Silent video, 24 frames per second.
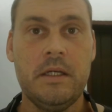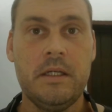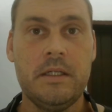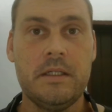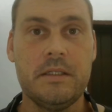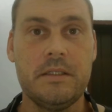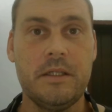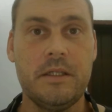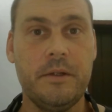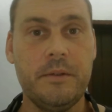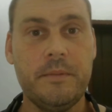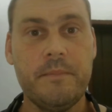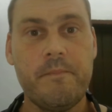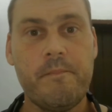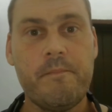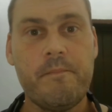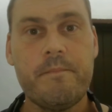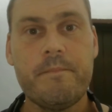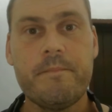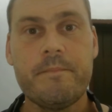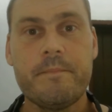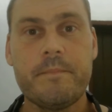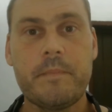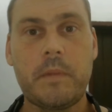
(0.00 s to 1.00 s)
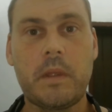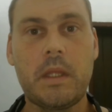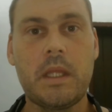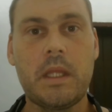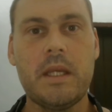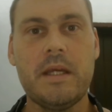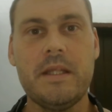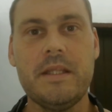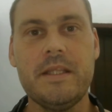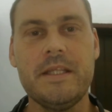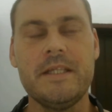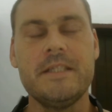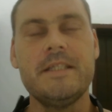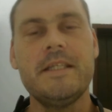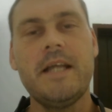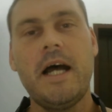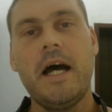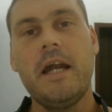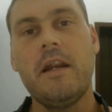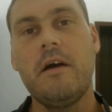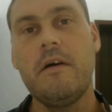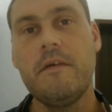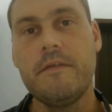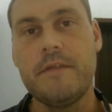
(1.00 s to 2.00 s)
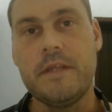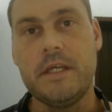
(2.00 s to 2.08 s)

So the start of